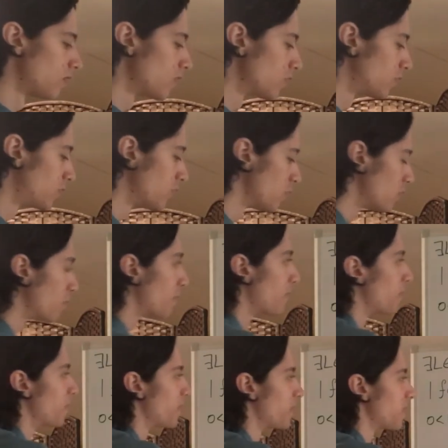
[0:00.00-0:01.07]
So,
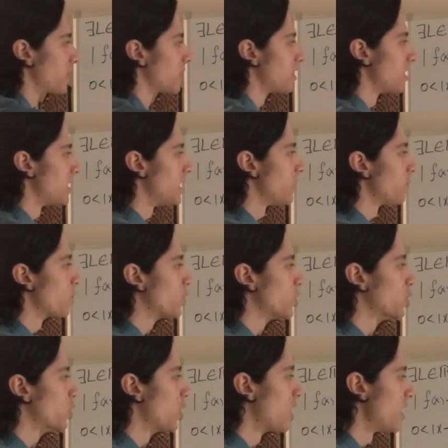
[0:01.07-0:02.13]
if we're
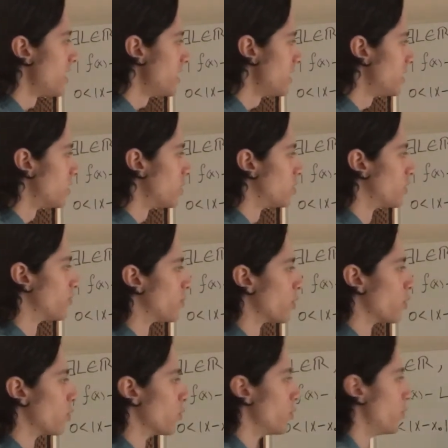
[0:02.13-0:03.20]
trying to
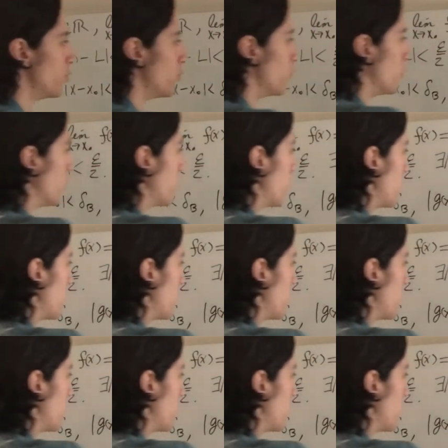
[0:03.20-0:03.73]
prove